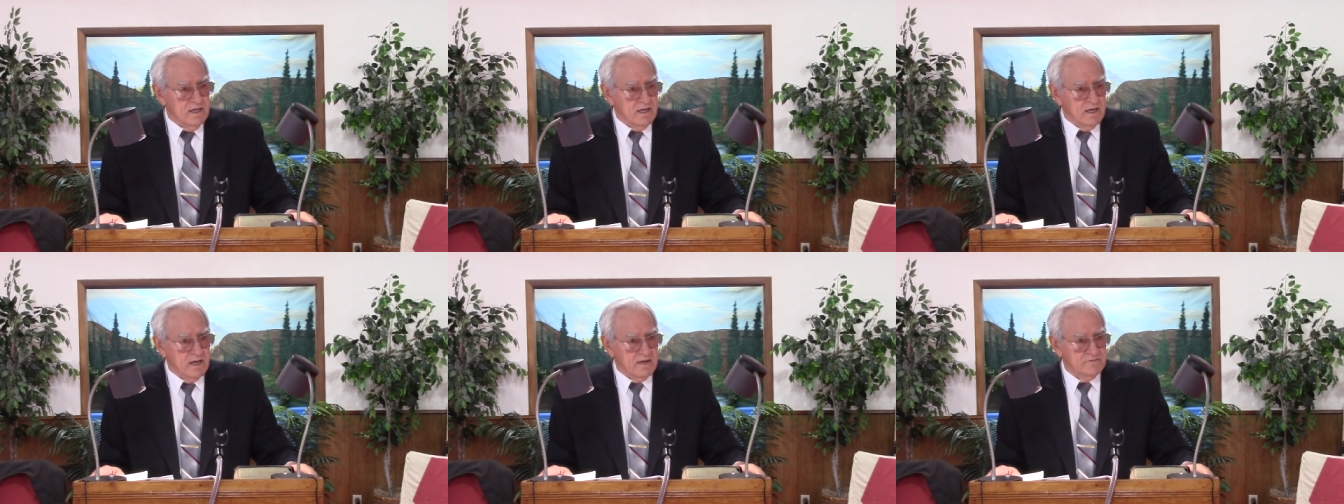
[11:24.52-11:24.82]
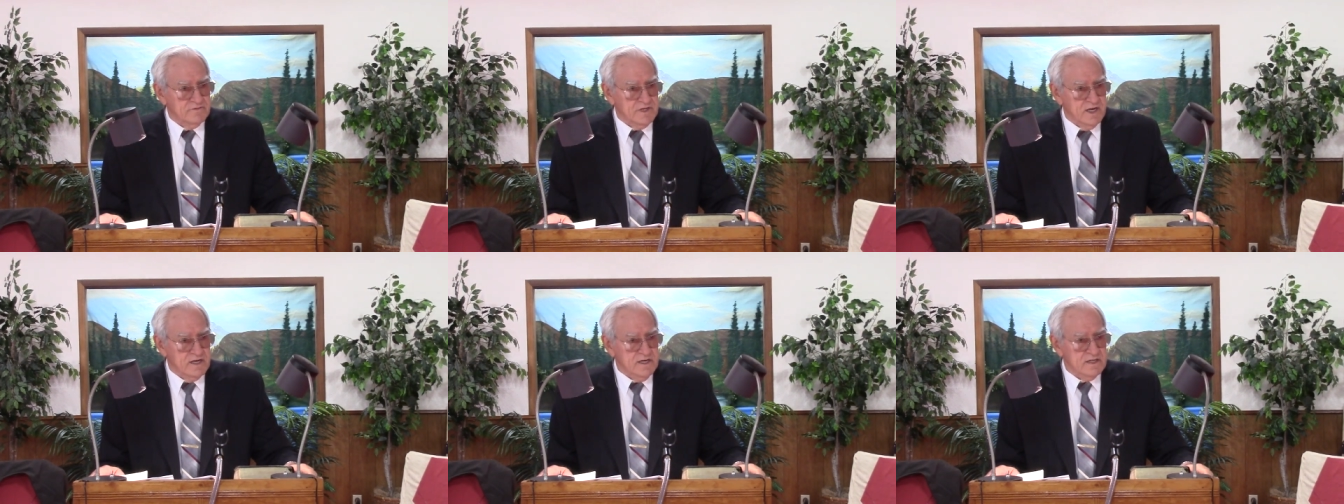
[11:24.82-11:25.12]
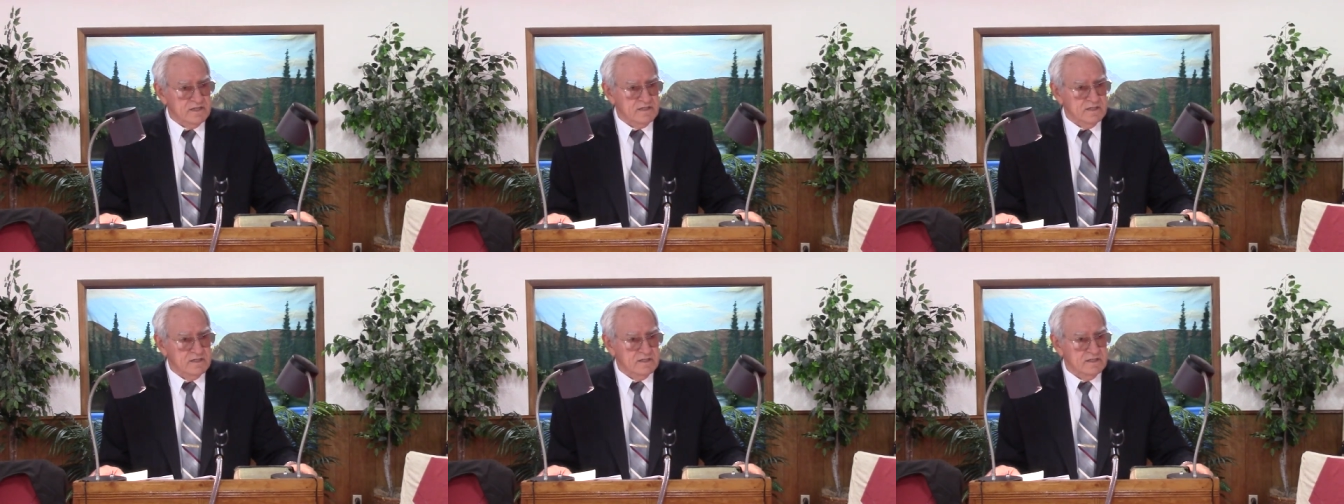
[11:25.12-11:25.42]
of
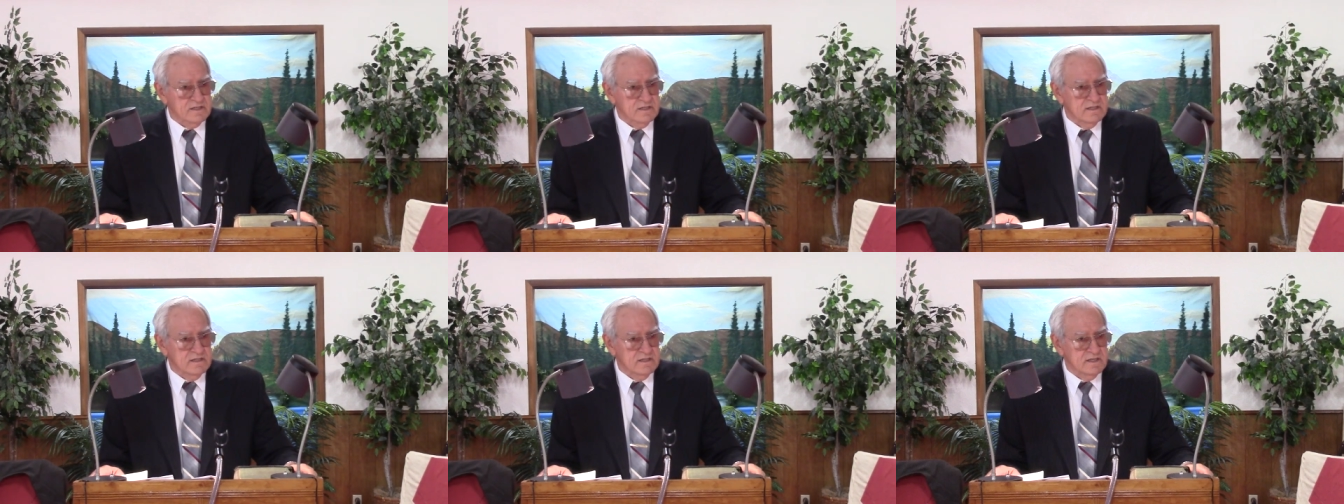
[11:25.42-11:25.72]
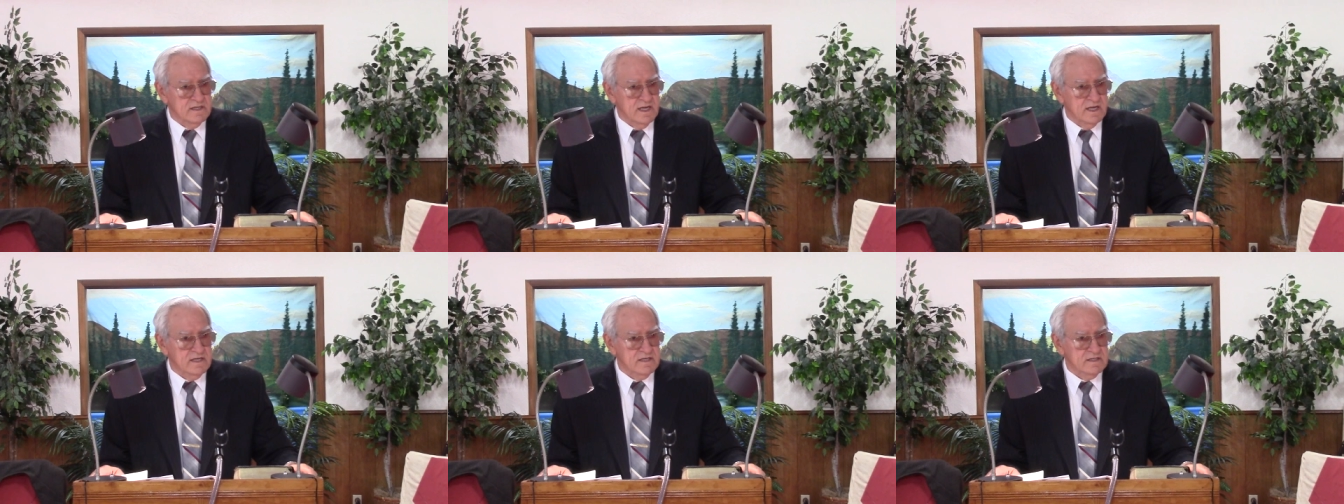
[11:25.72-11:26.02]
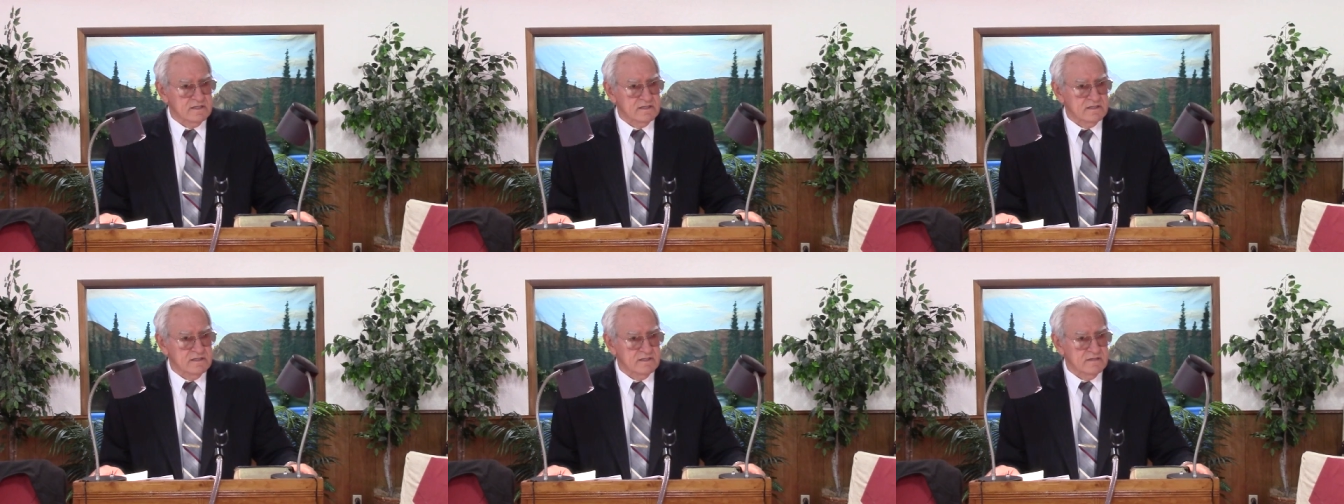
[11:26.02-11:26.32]
Genesis,
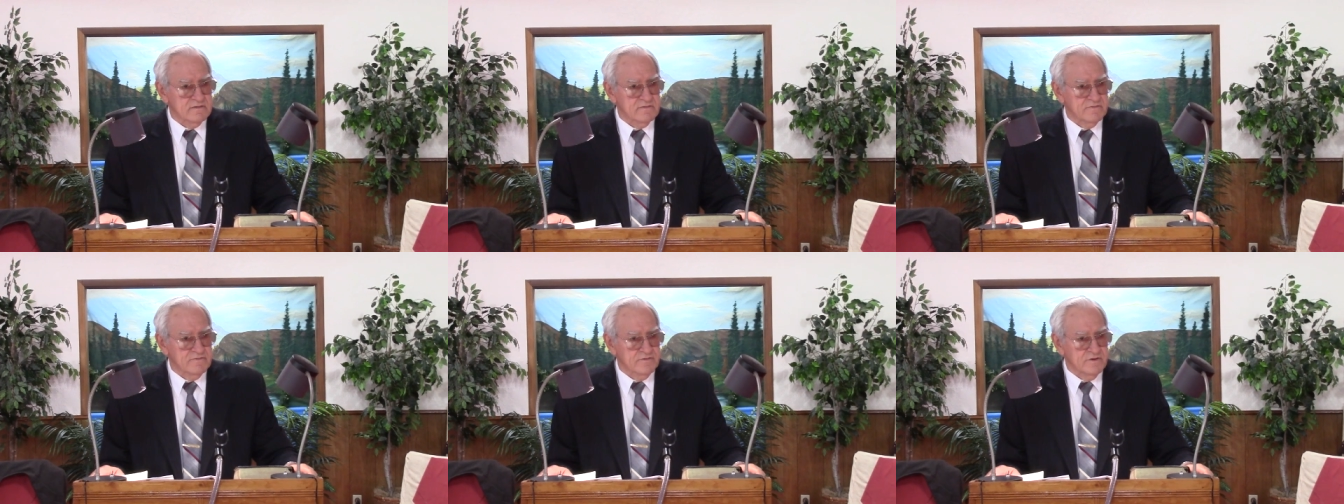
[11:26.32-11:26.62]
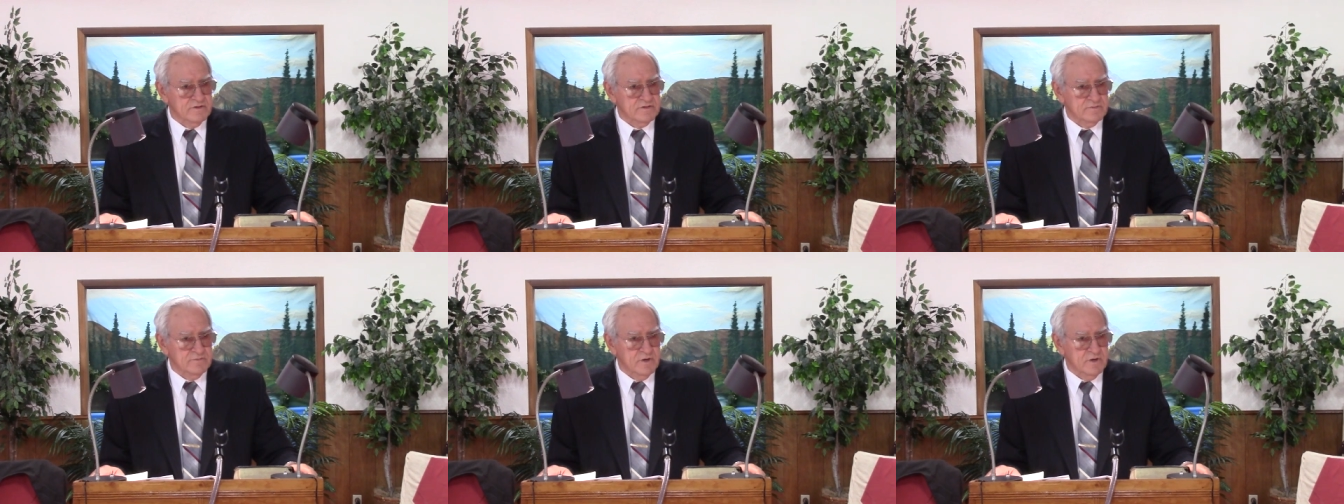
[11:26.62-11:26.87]
yes, first